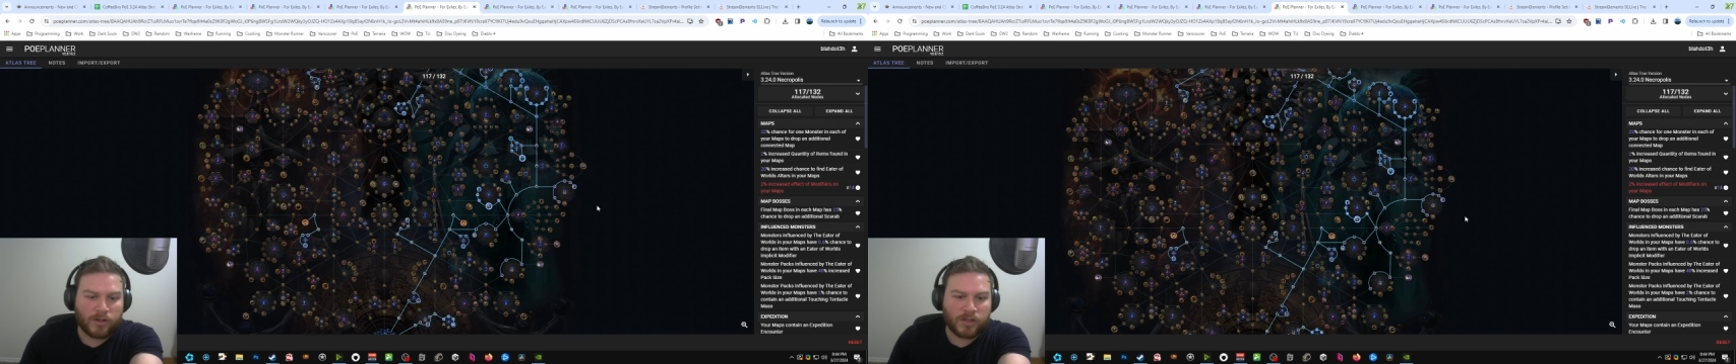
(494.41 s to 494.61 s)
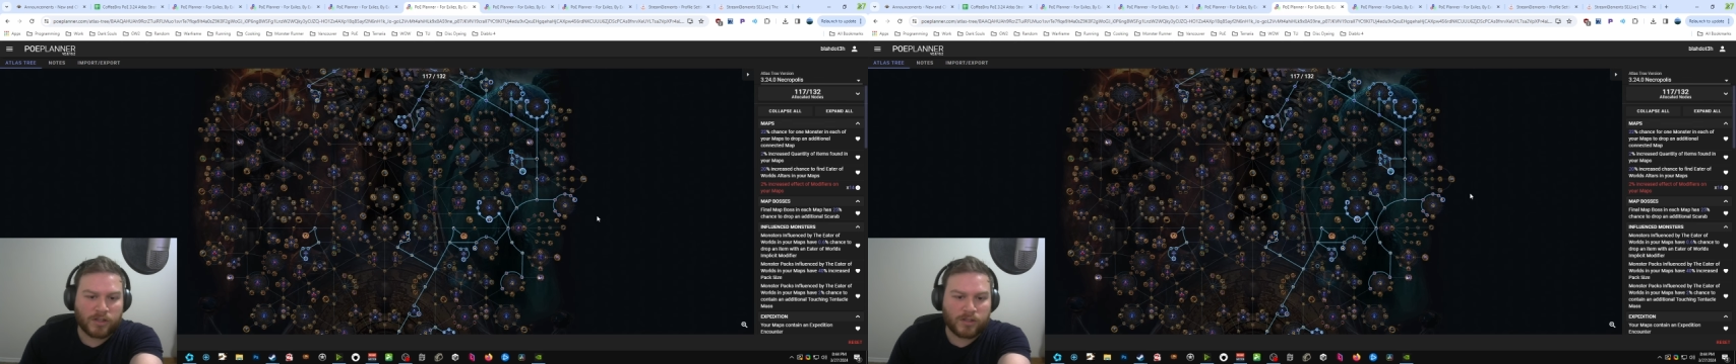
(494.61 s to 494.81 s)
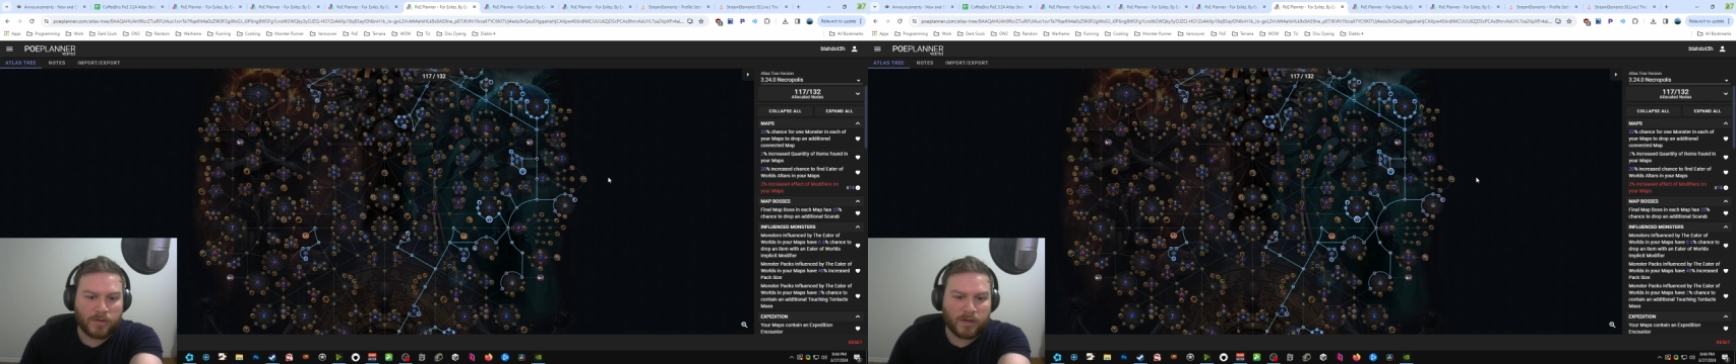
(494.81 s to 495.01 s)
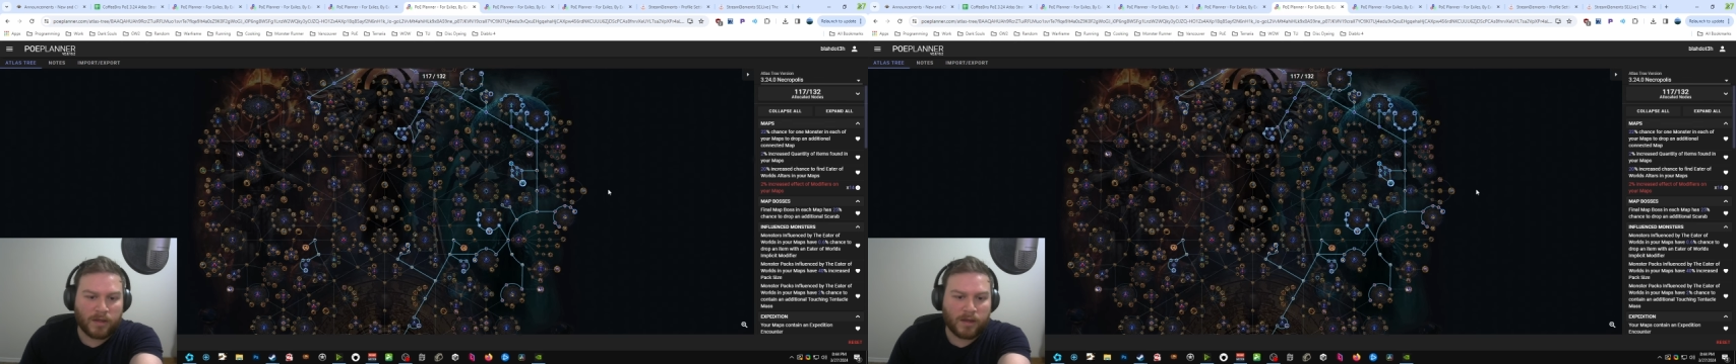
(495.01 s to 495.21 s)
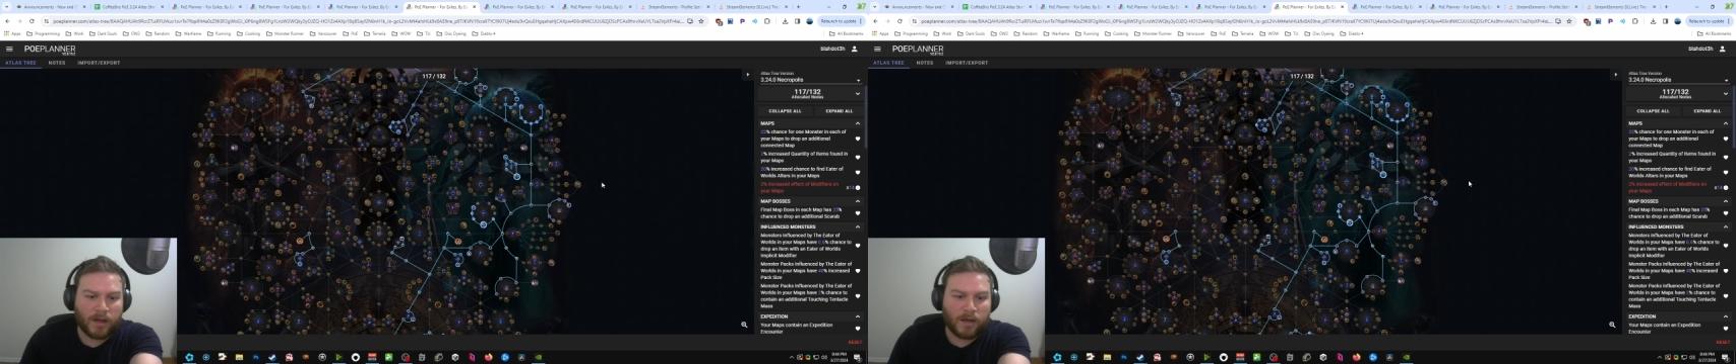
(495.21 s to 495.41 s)
just
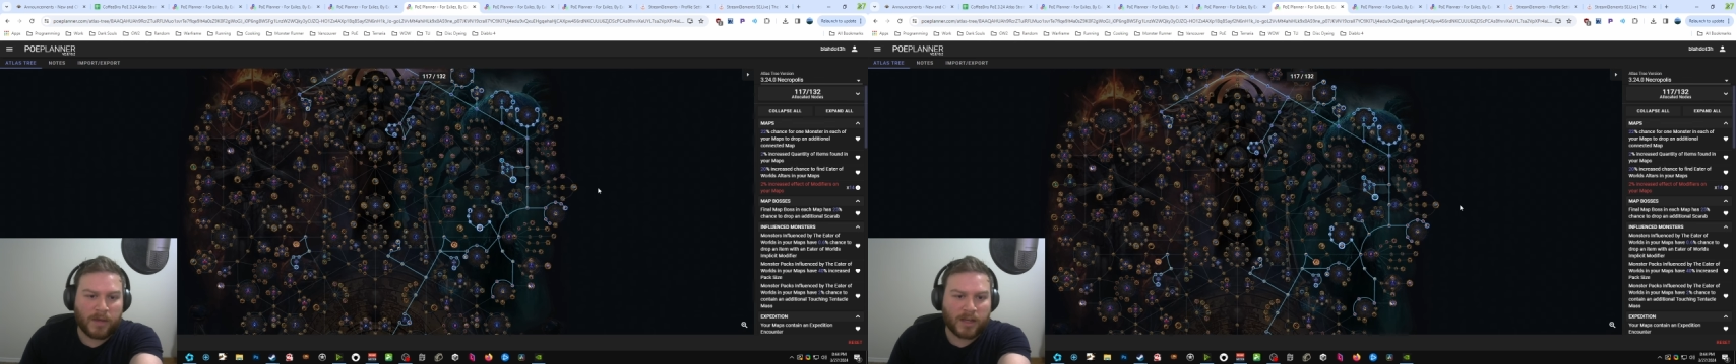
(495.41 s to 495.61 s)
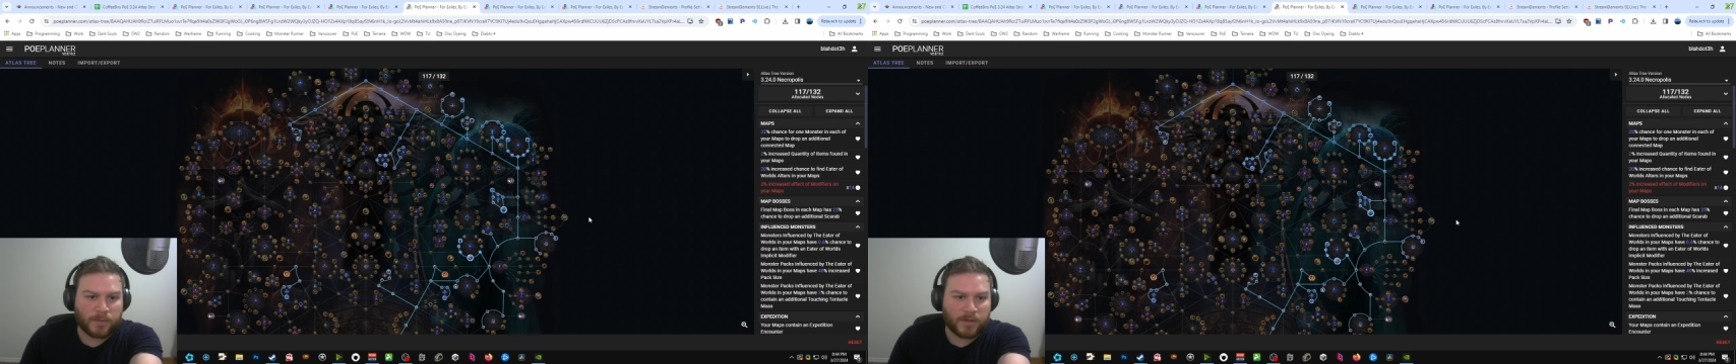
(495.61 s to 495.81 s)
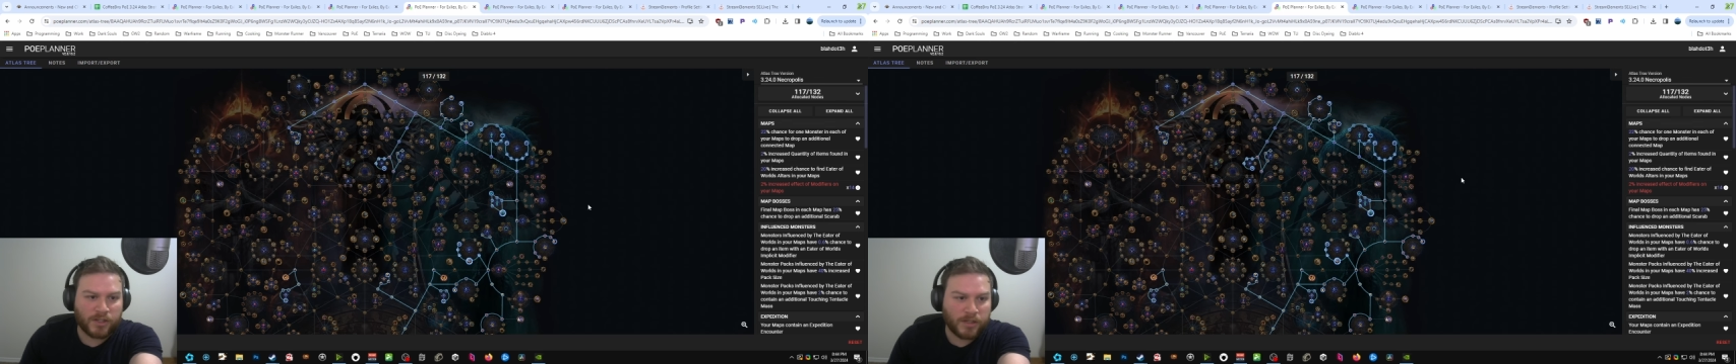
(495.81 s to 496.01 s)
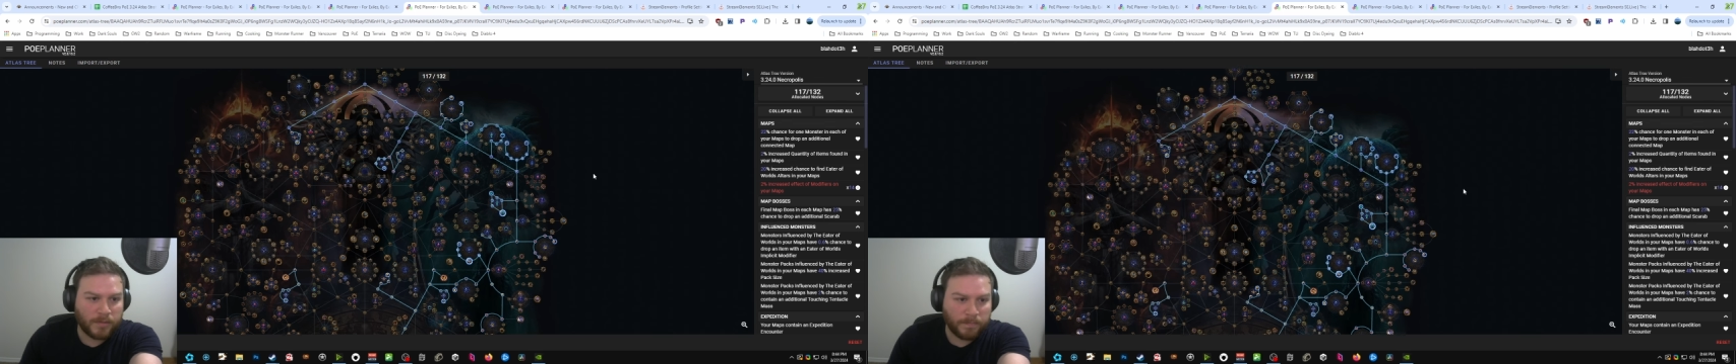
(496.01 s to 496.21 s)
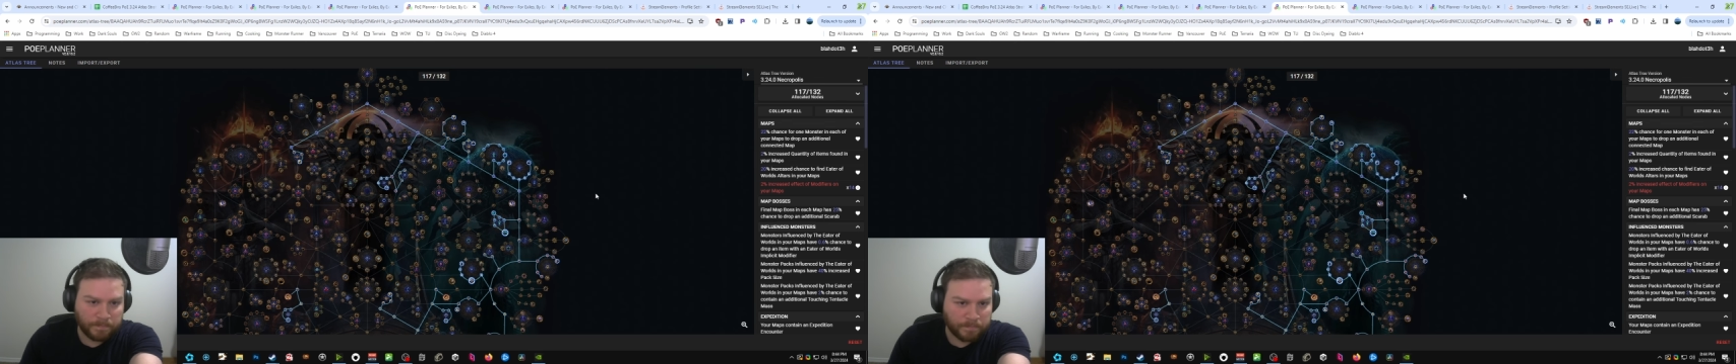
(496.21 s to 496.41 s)
doing Expedition